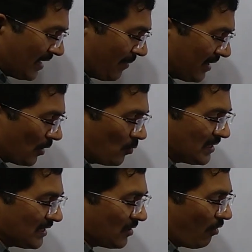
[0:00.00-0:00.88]
am I
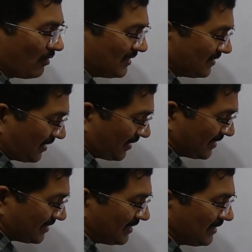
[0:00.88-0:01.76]
counting all these and
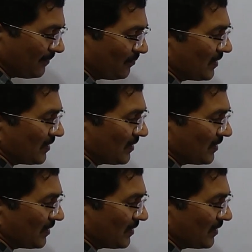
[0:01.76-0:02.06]
writing?